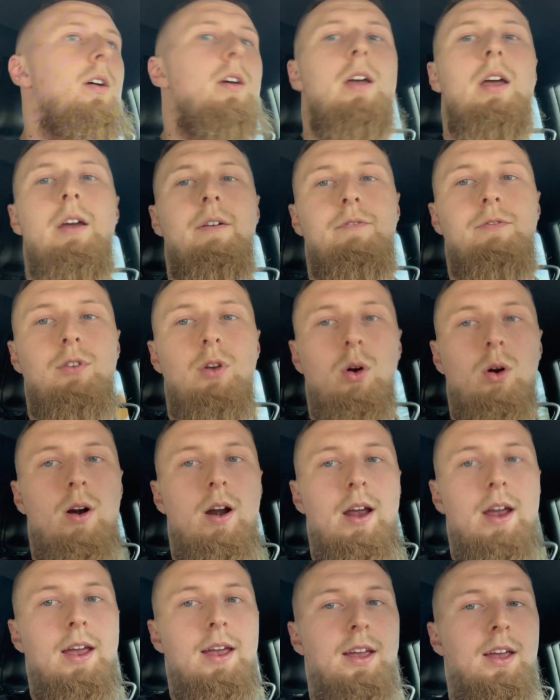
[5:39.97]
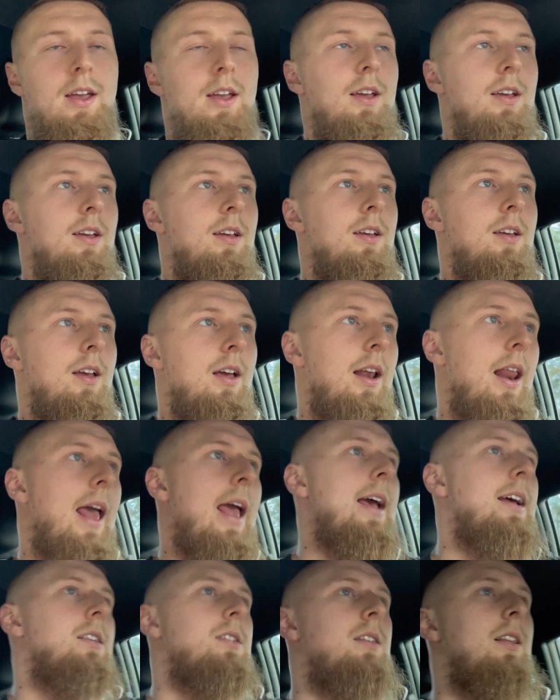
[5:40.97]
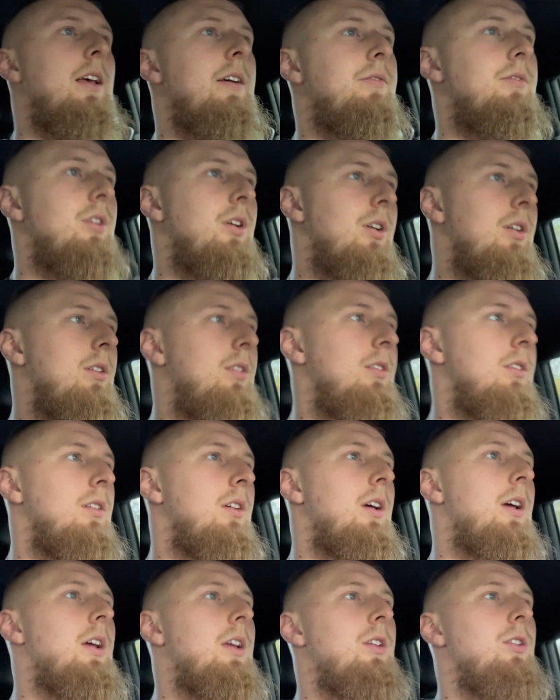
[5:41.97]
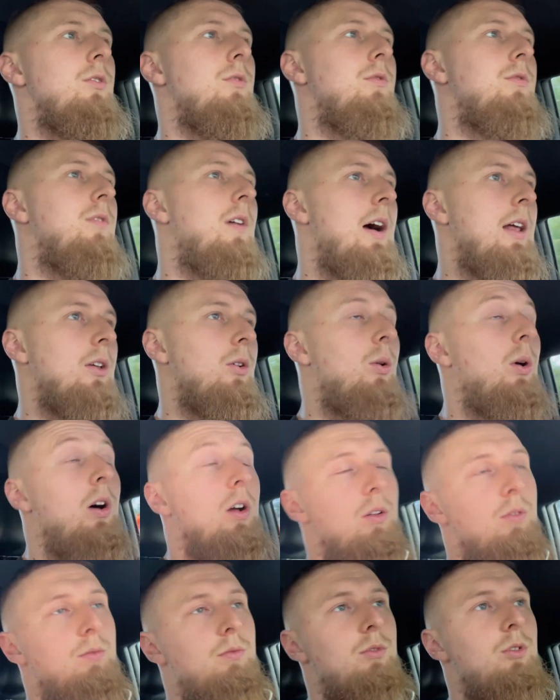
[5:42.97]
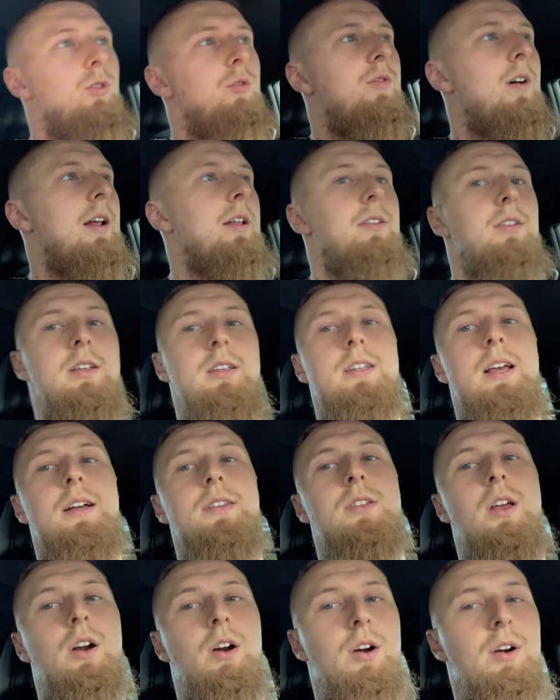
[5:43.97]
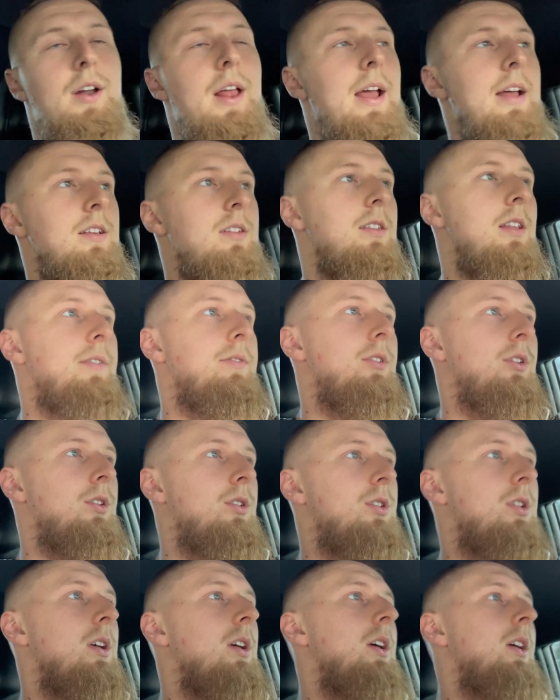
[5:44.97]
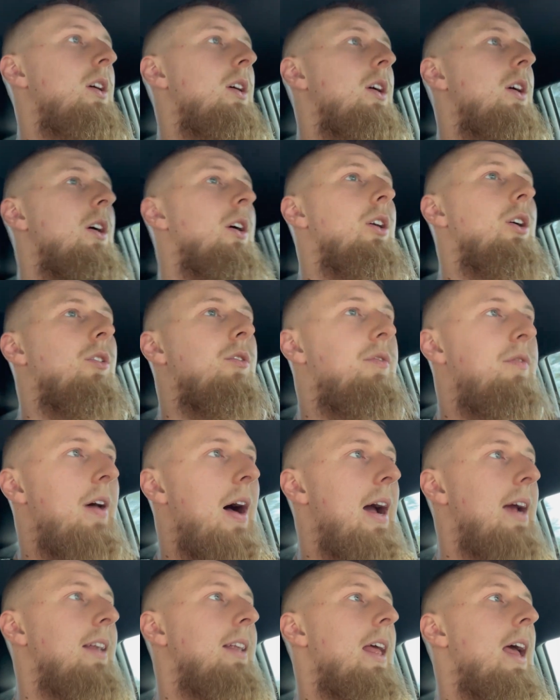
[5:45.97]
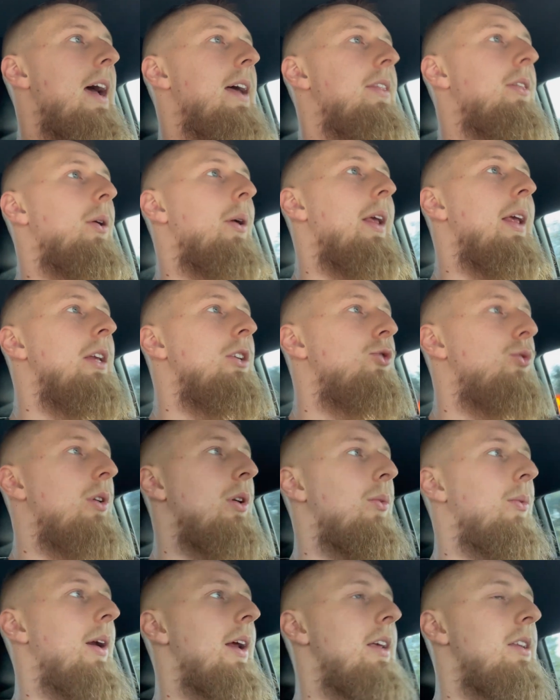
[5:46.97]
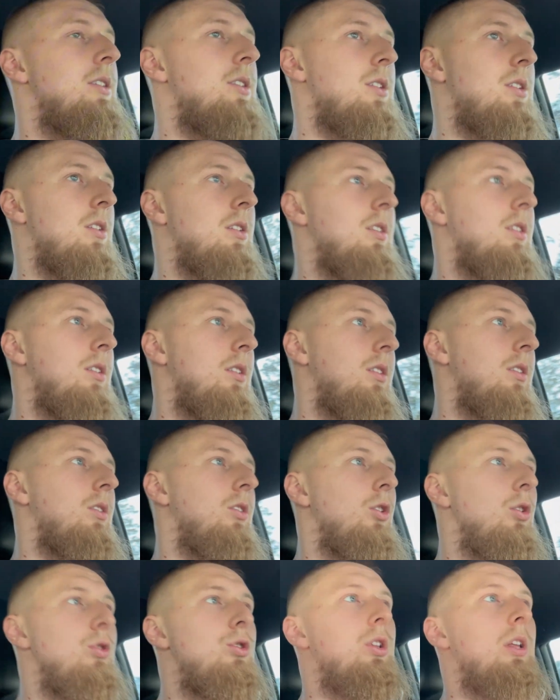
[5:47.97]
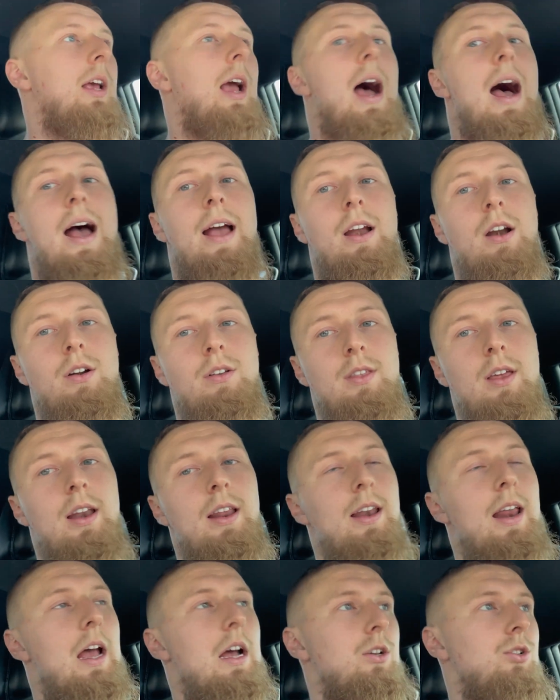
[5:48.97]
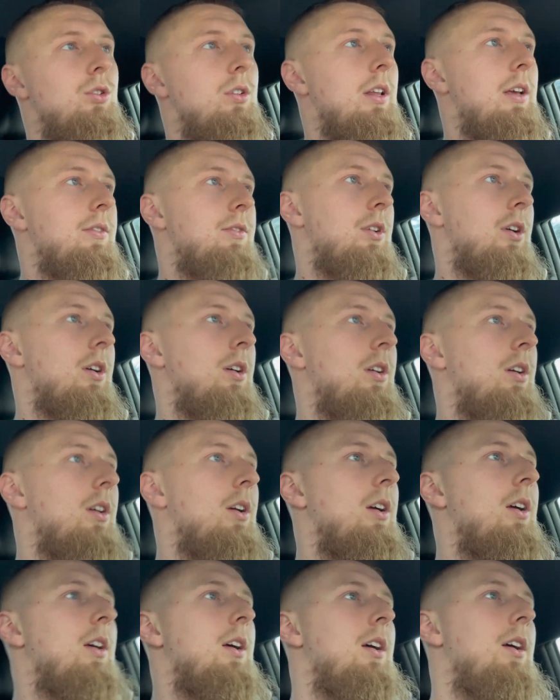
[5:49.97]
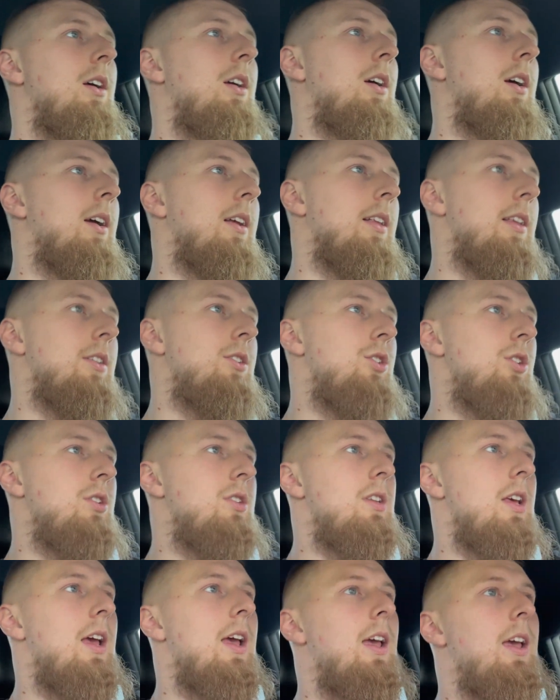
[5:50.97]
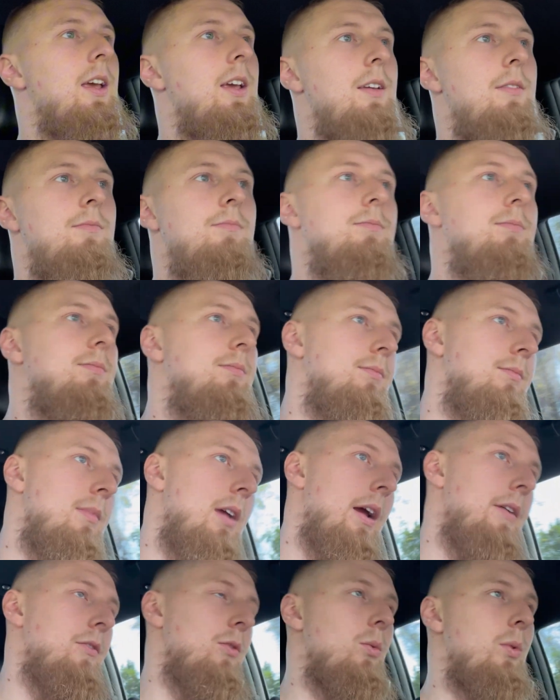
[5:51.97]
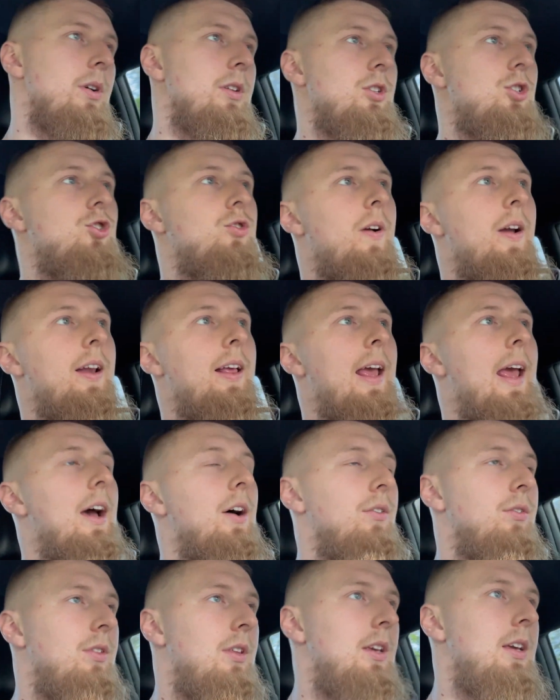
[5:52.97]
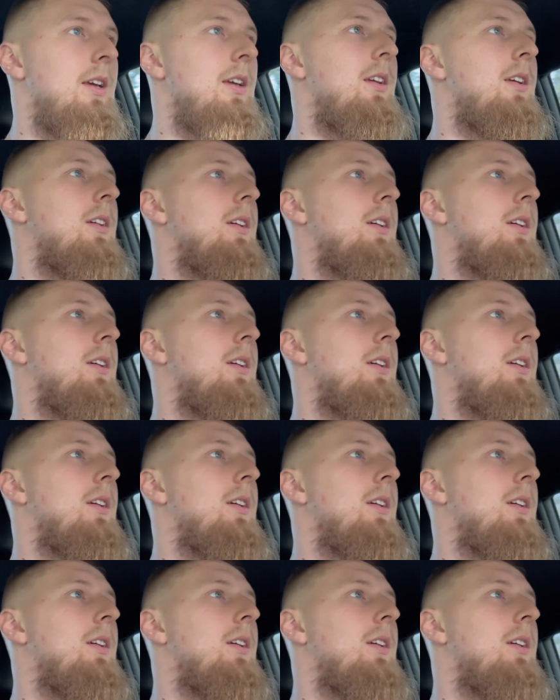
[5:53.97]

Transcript: If you're a enhanced lifter and you follow these guys that are enhanced lifters, you'll find that their injury rates usually higher than a natural lifter. And let's just say everyone's training healthy,